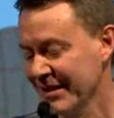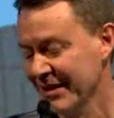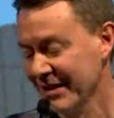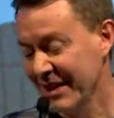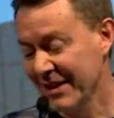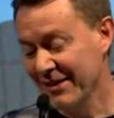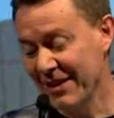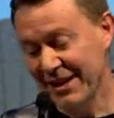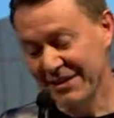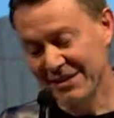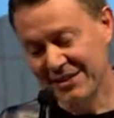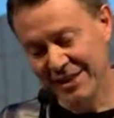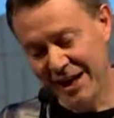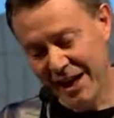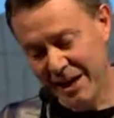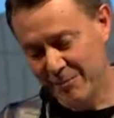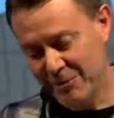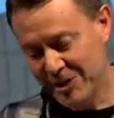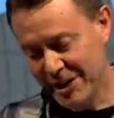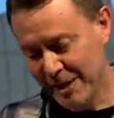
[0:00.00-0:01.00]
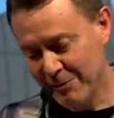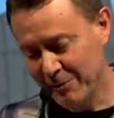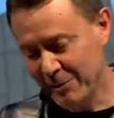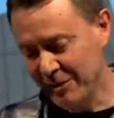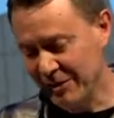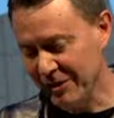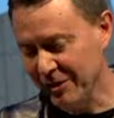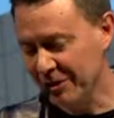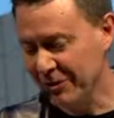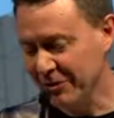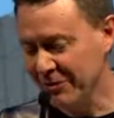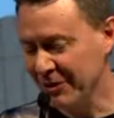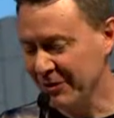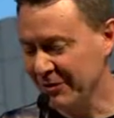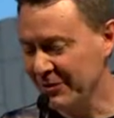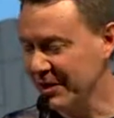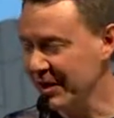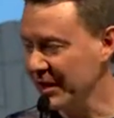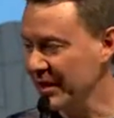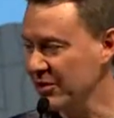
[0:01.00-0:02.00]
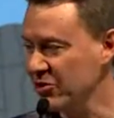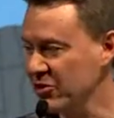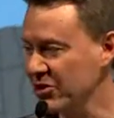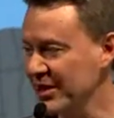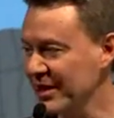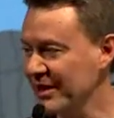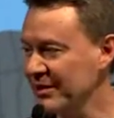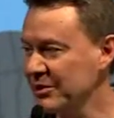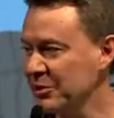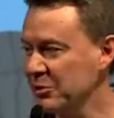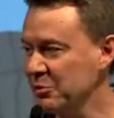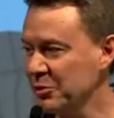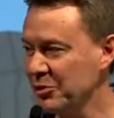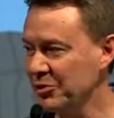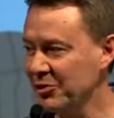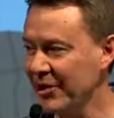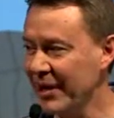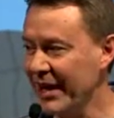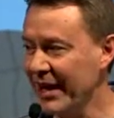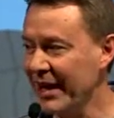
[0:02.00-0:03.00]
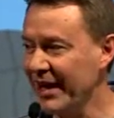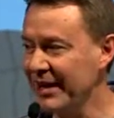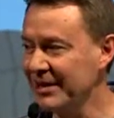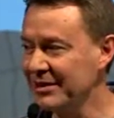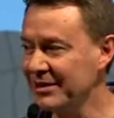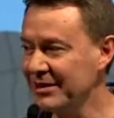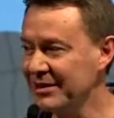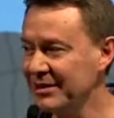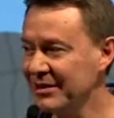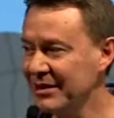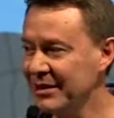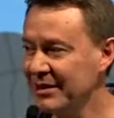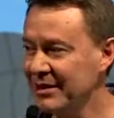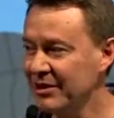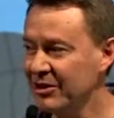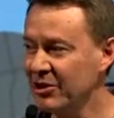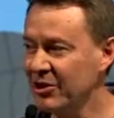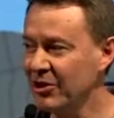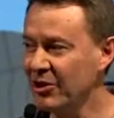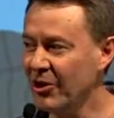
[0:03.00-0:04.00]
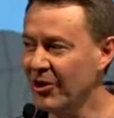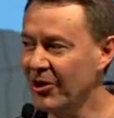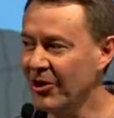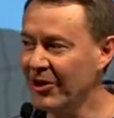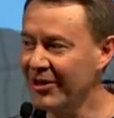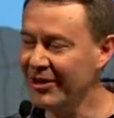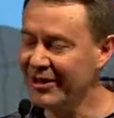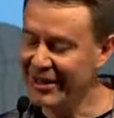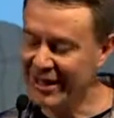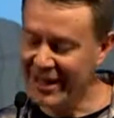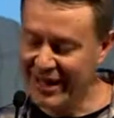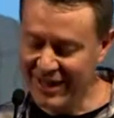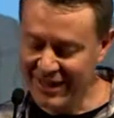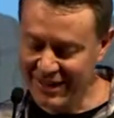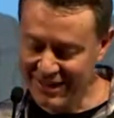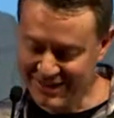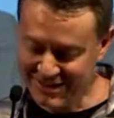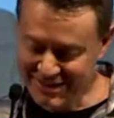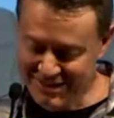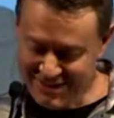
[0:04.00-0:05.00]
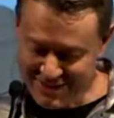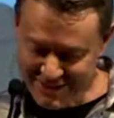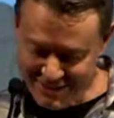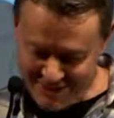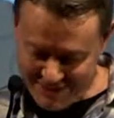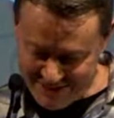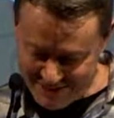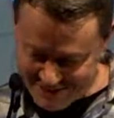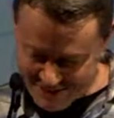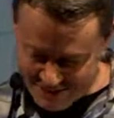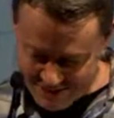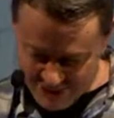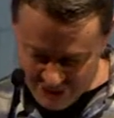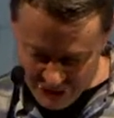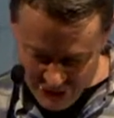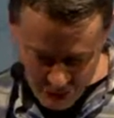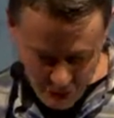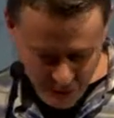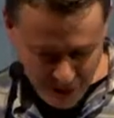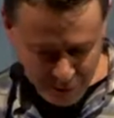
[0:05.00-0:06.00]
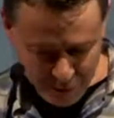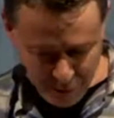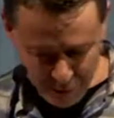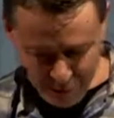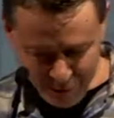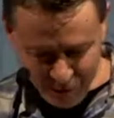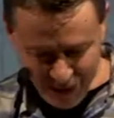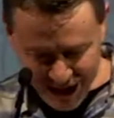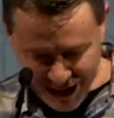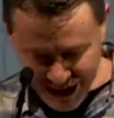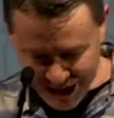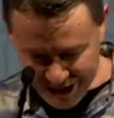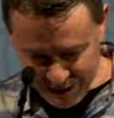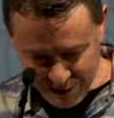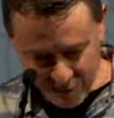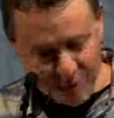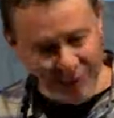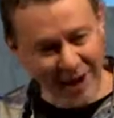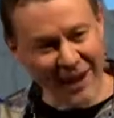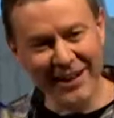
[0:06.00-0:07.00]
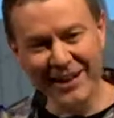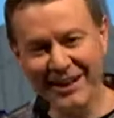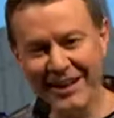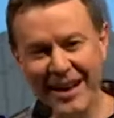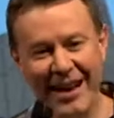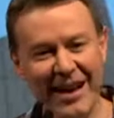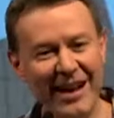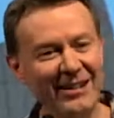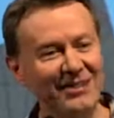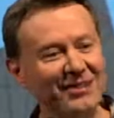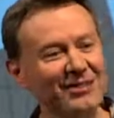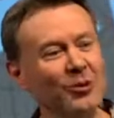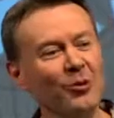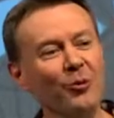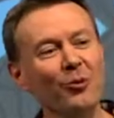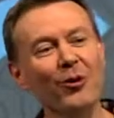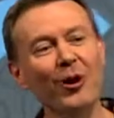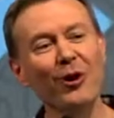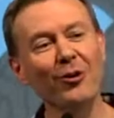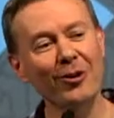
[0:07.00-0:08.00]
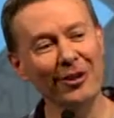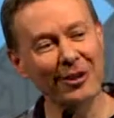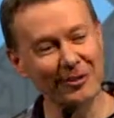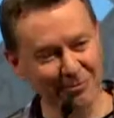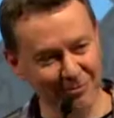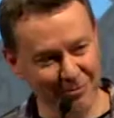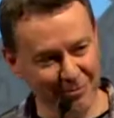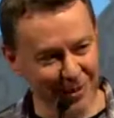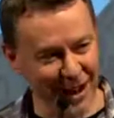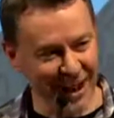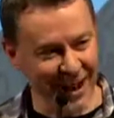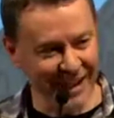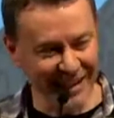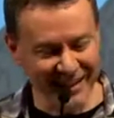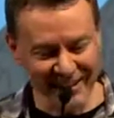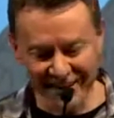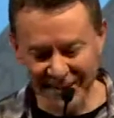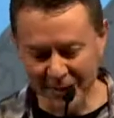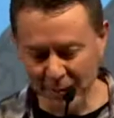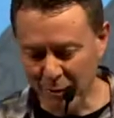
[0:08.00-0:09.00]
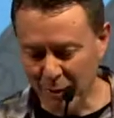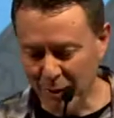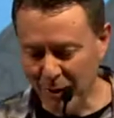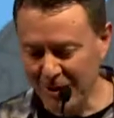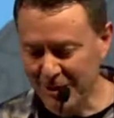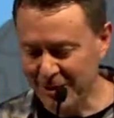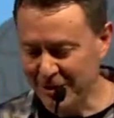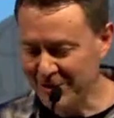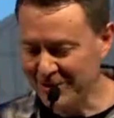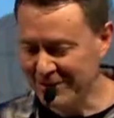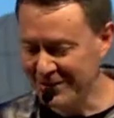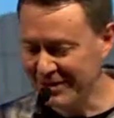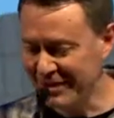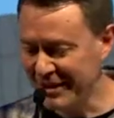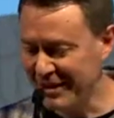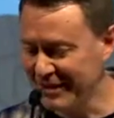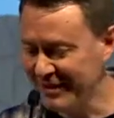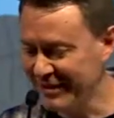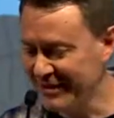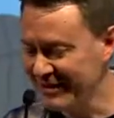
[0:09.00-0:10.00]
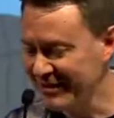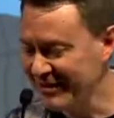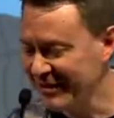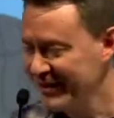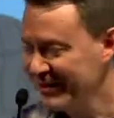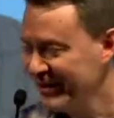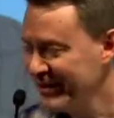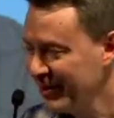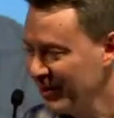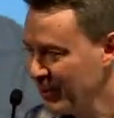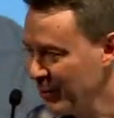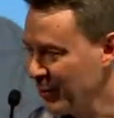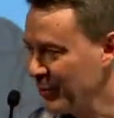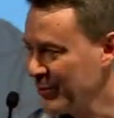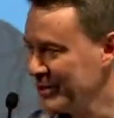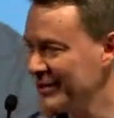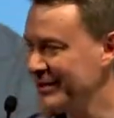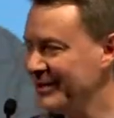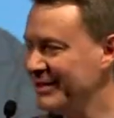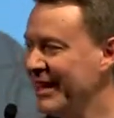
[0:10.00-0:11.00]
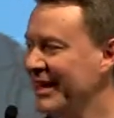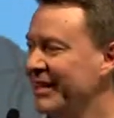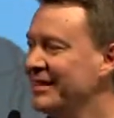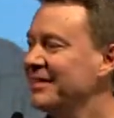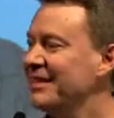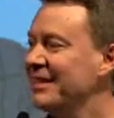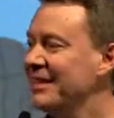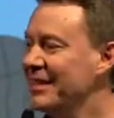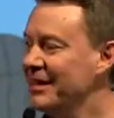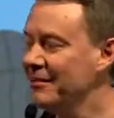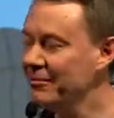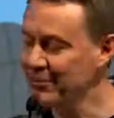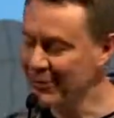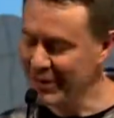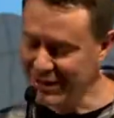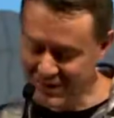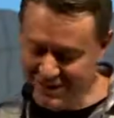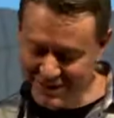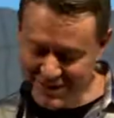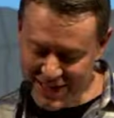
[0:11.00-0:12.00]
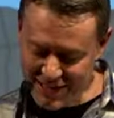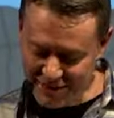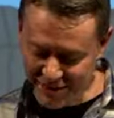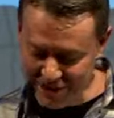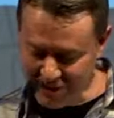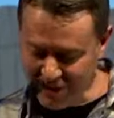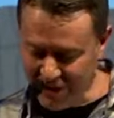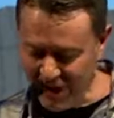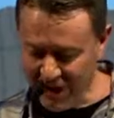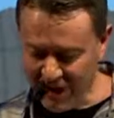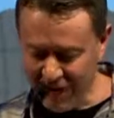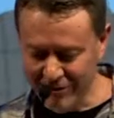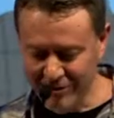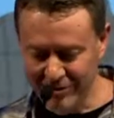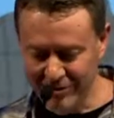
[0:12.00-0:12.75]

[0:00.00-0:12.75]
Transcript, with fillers: In that same chapter in Luke 15, Jesus portrays God as the joyful father running out to welcome back the prodigal son who was dead to him but is now alive.